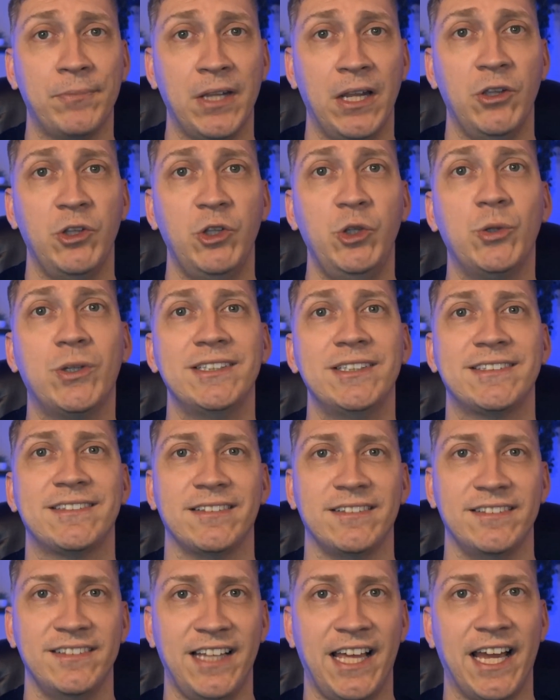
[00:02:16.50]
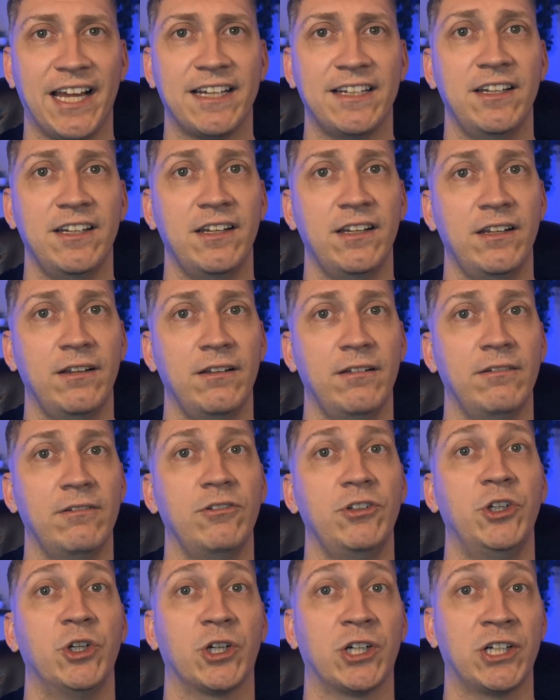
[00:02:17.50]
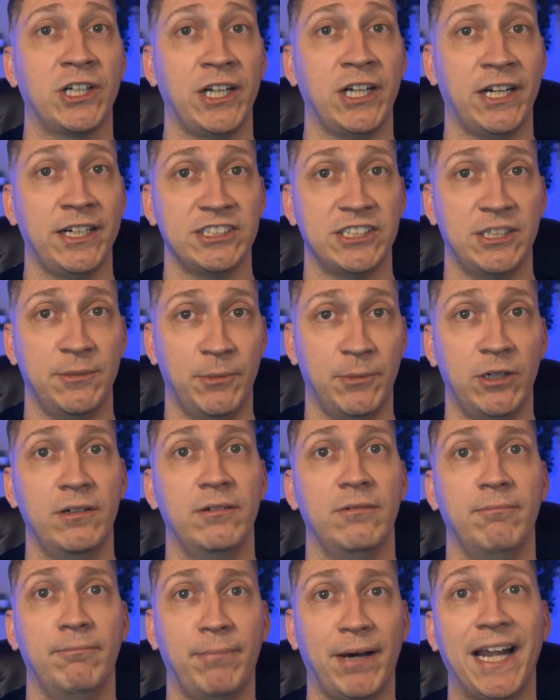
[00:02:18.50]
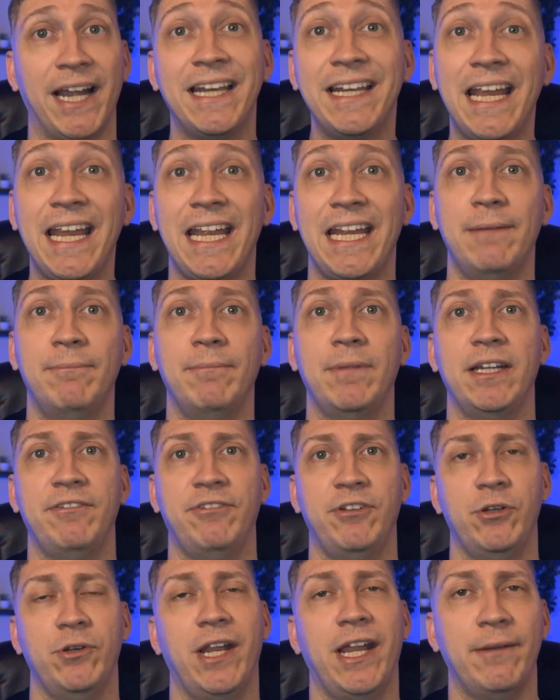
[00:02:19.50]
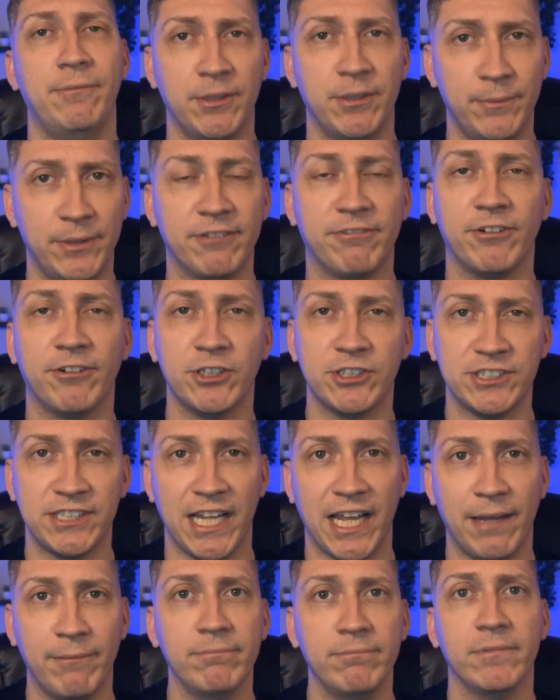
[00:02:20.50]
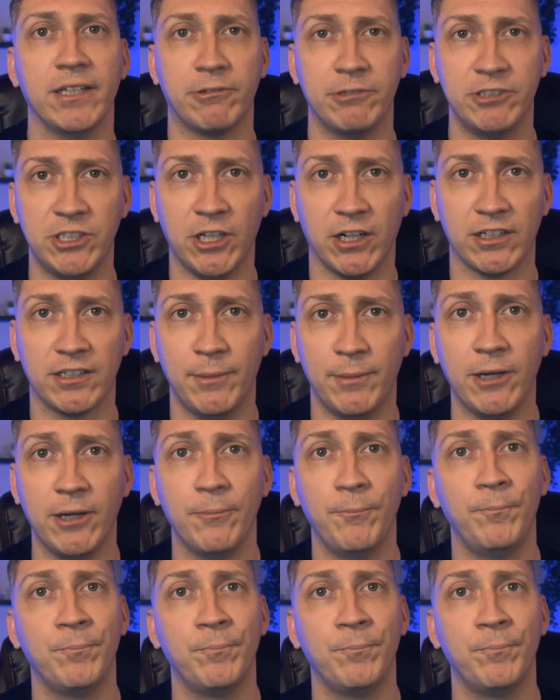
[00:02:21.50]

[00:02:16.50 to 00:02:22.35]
you can select your customer by name if you named them in the first tab, like we talked about.